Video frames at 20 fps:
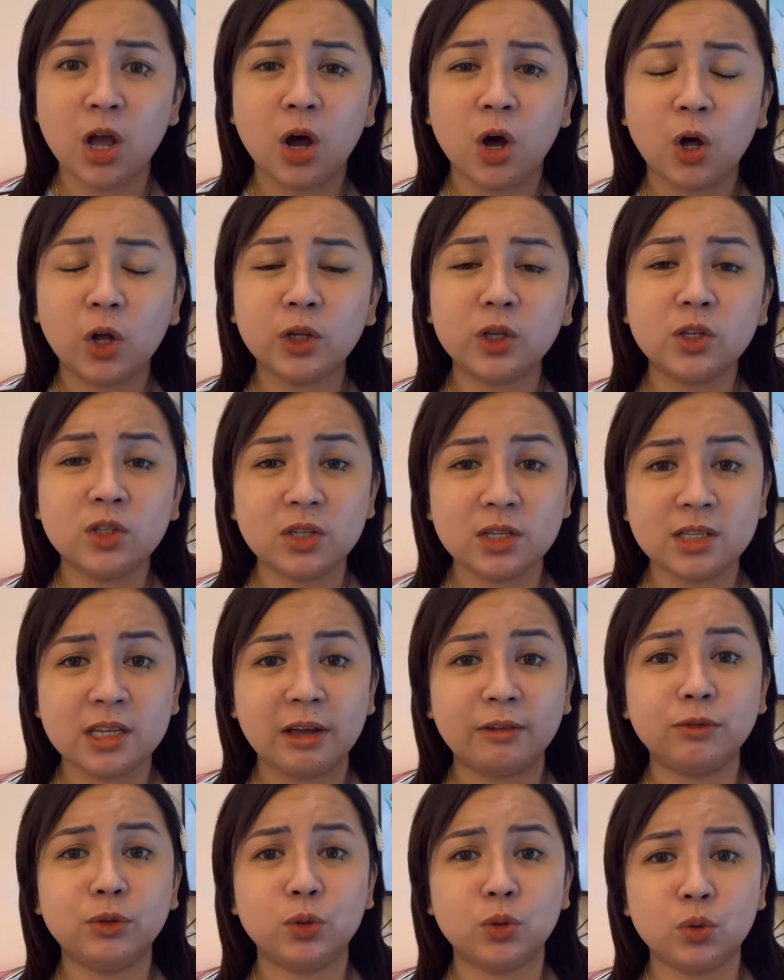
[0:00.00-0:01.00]
all you just
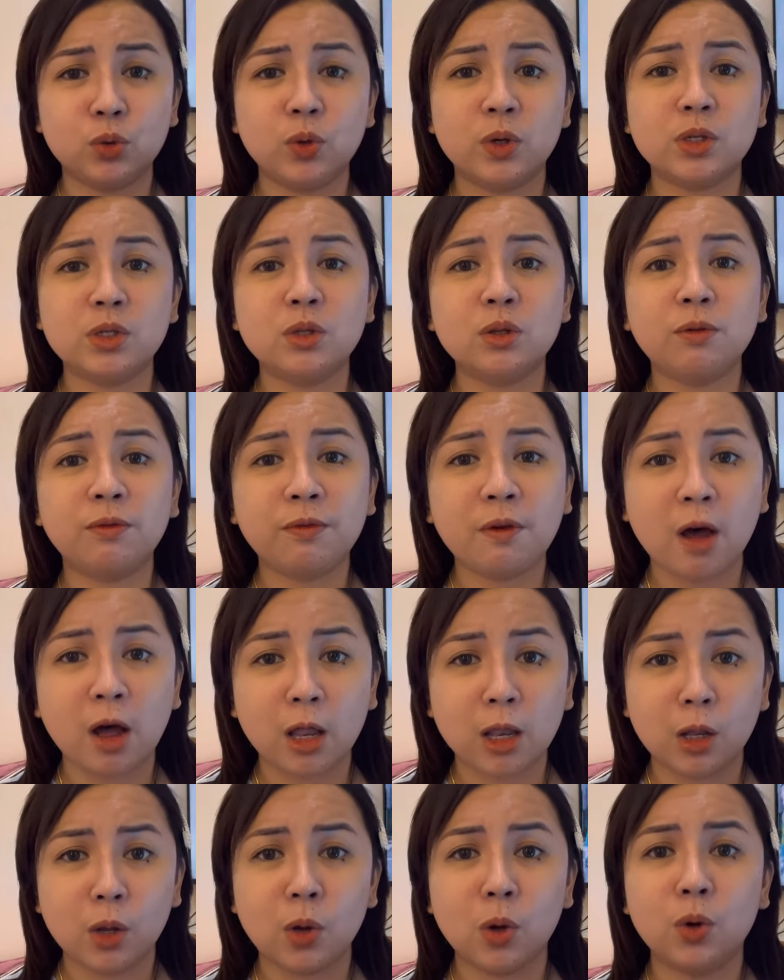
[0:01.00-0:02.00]
have to do is to
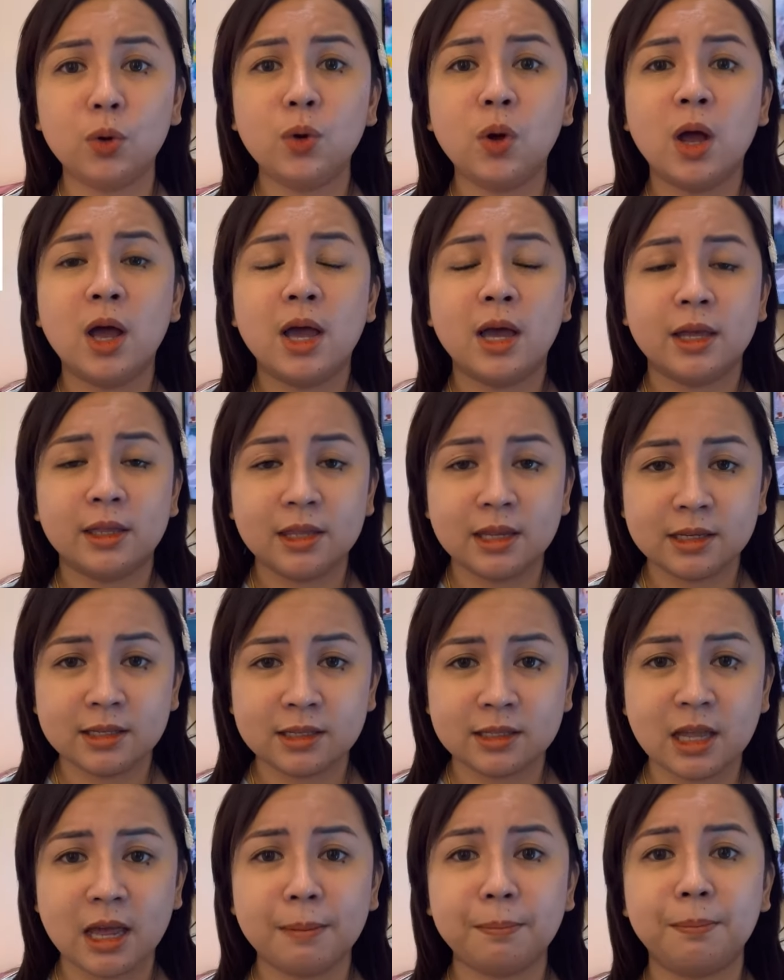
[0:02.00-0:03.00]
follow the
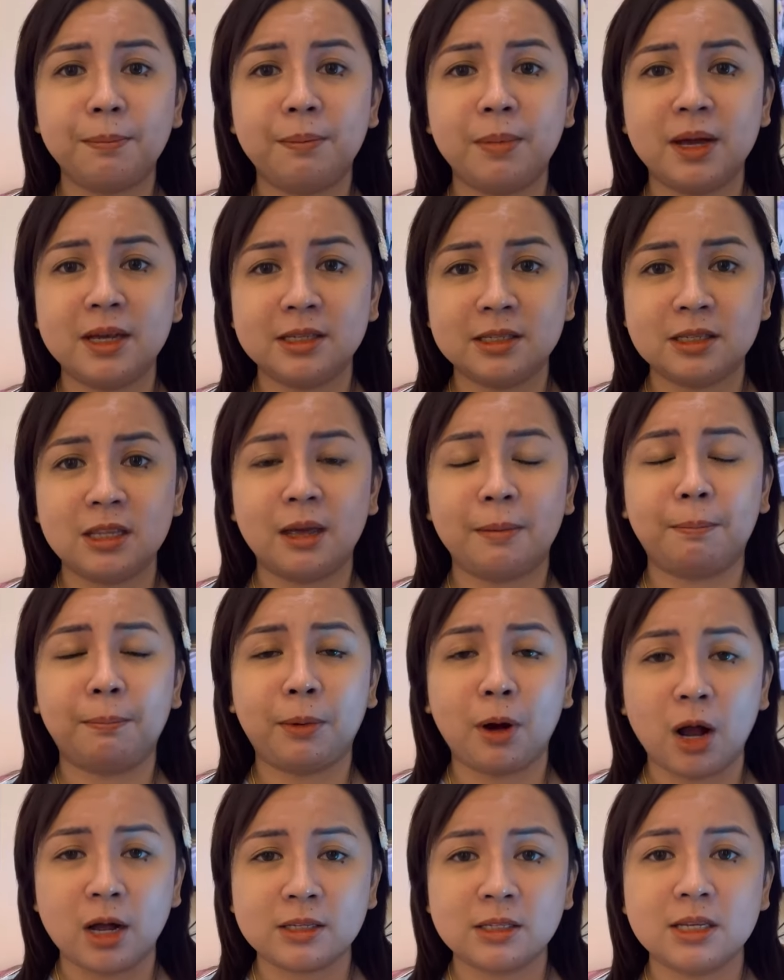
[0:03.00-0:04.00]
step-by-step
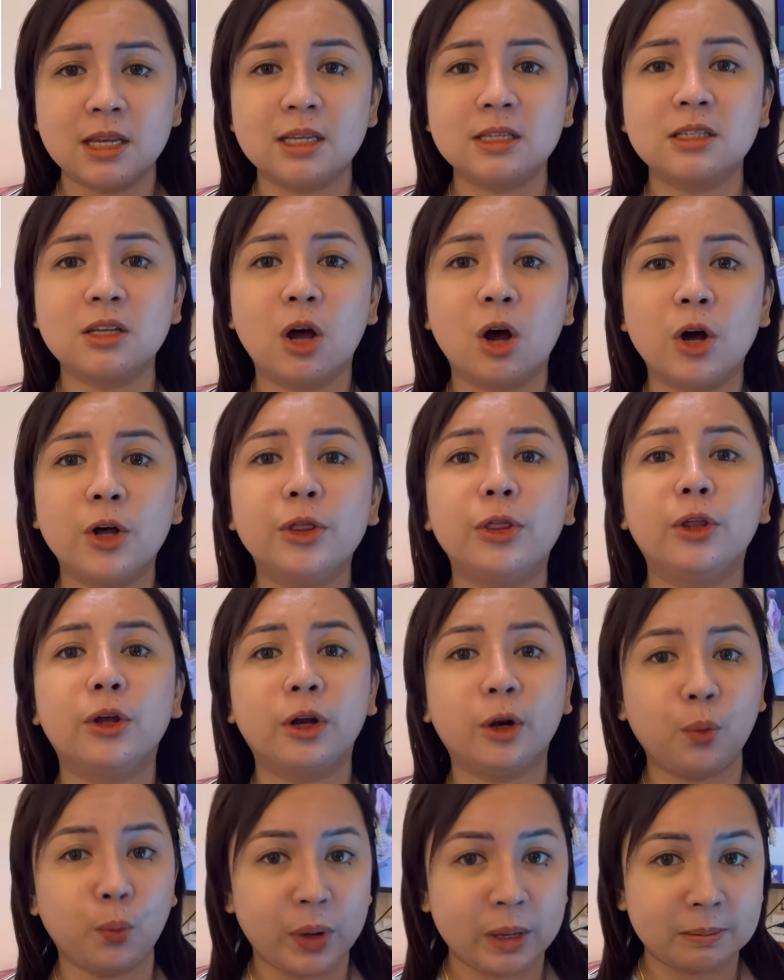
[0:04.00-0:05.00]
process on
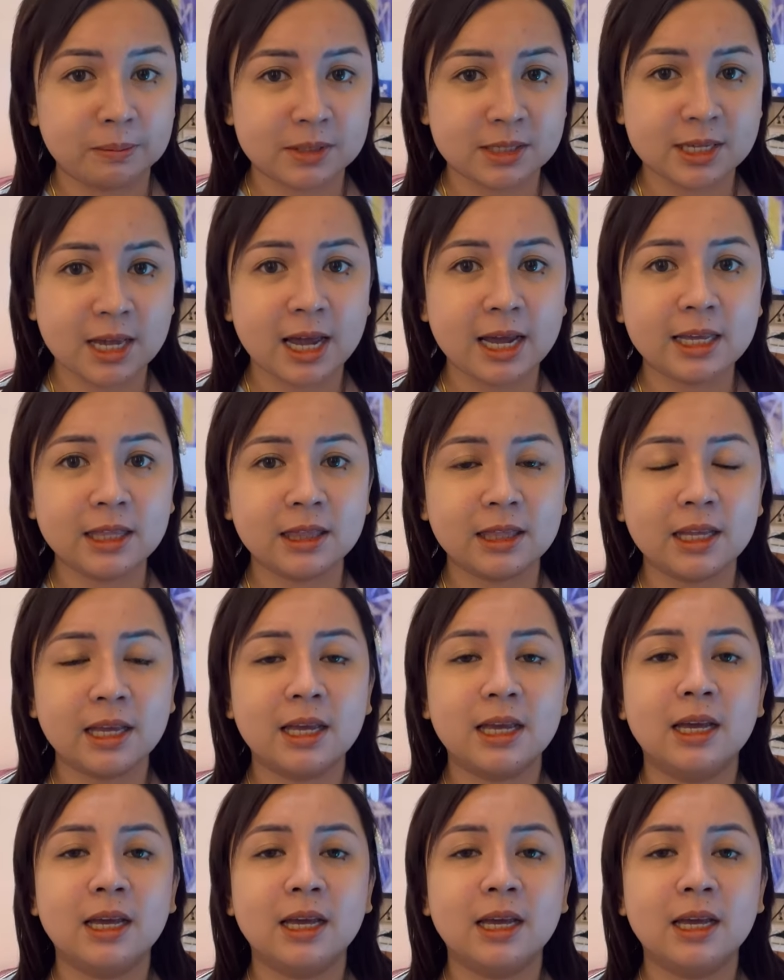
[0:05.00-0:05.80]
their website.